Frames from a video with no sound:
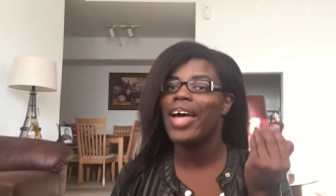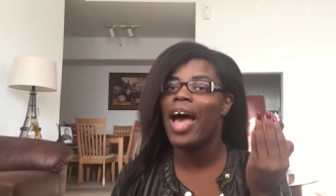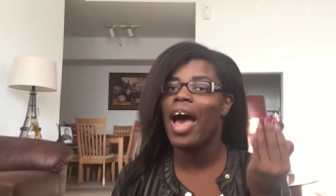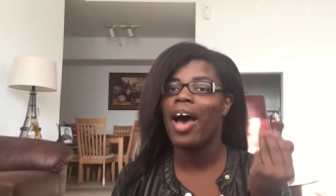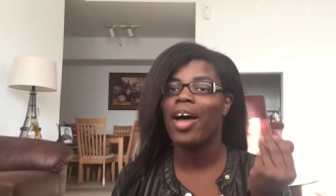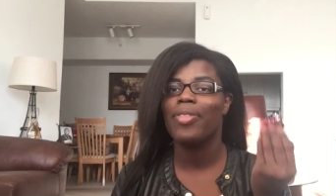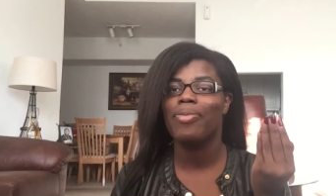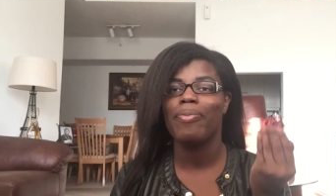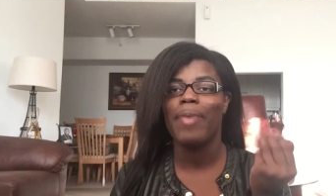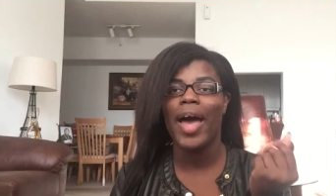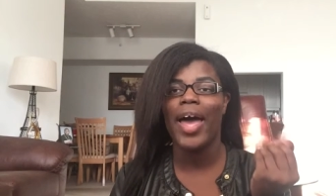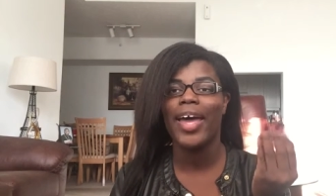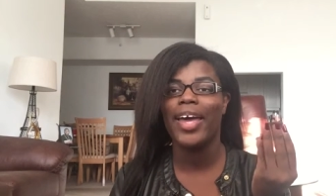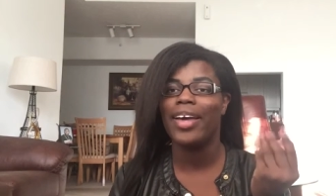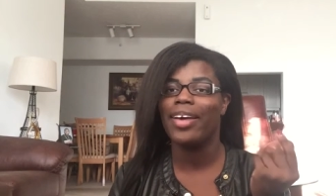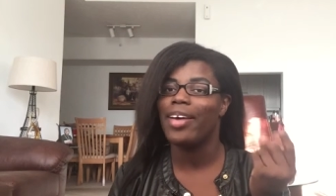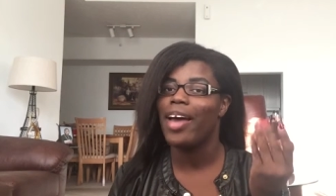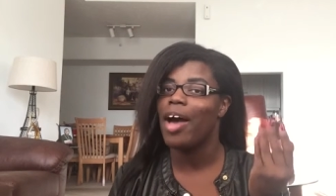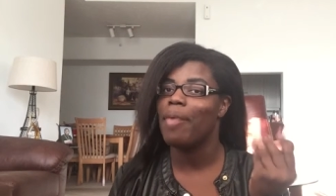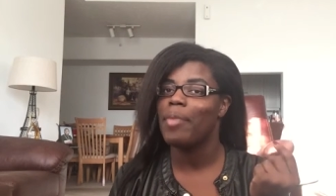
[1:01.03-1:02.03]
how
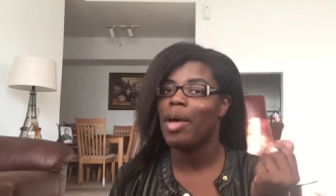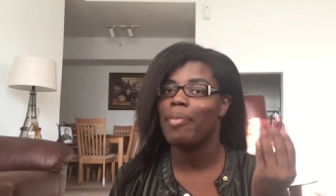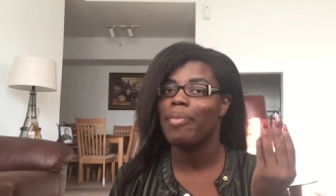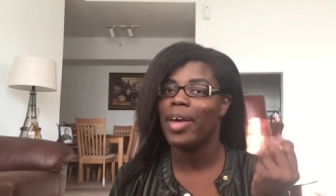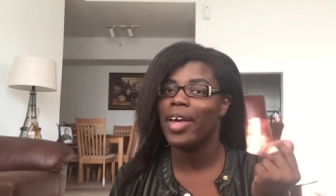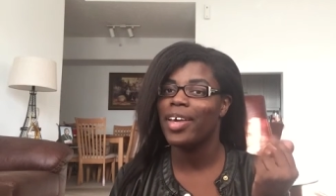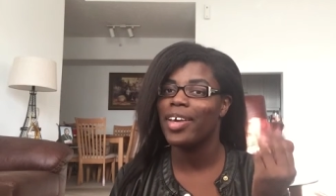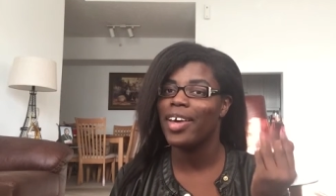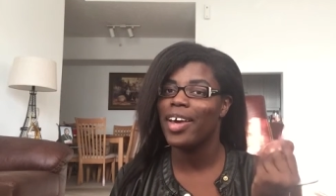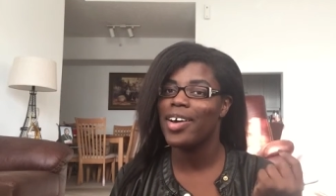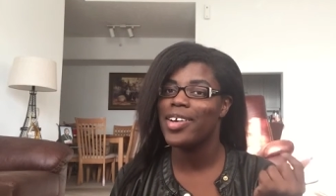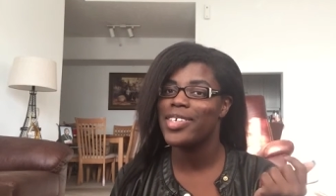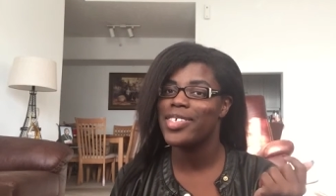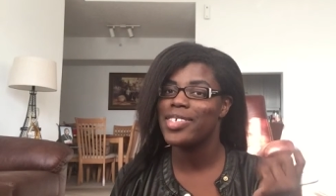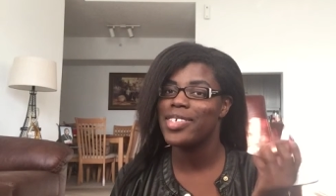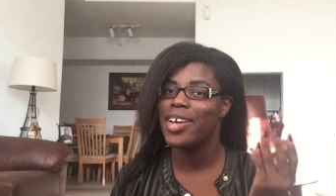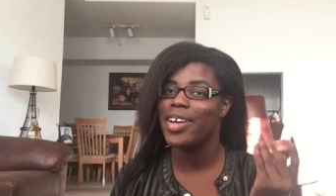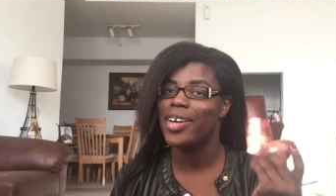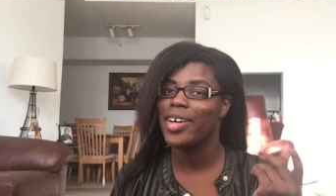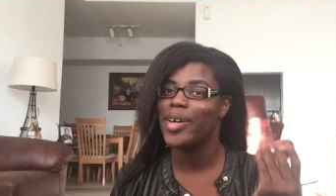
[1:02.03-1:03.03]
my how my bank account
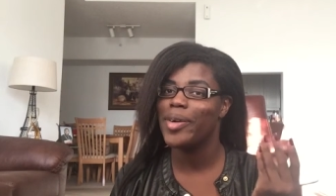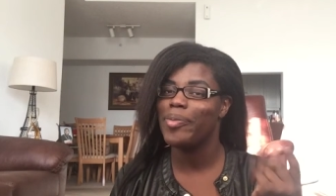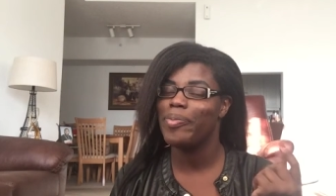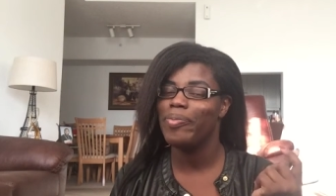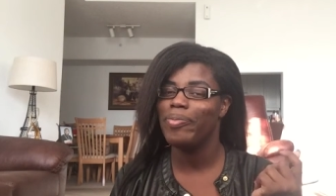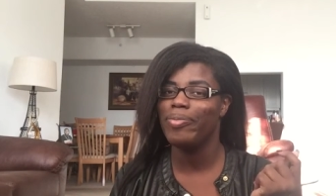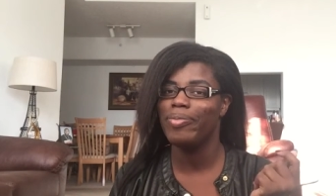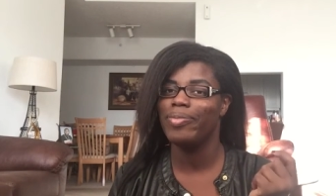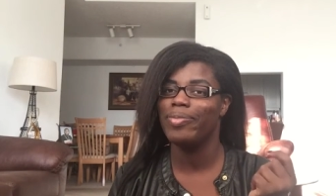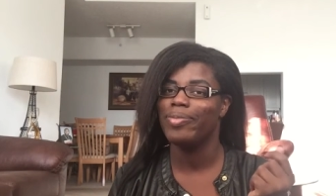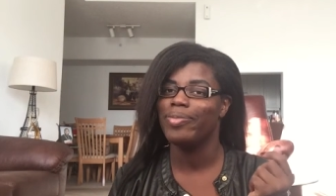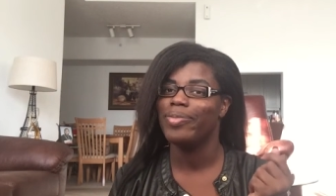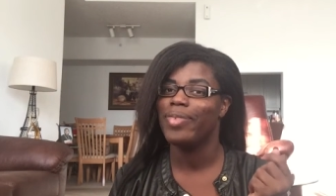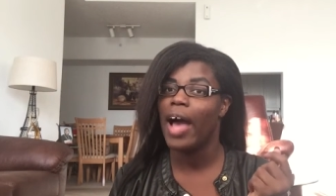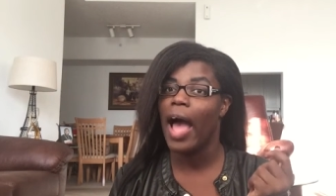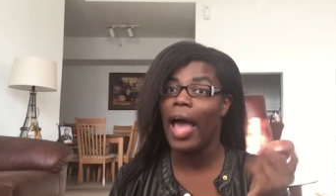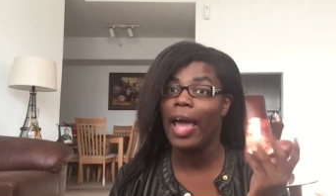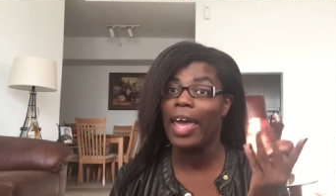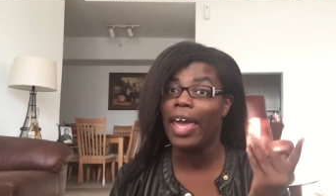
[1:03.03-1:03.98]
is set up, I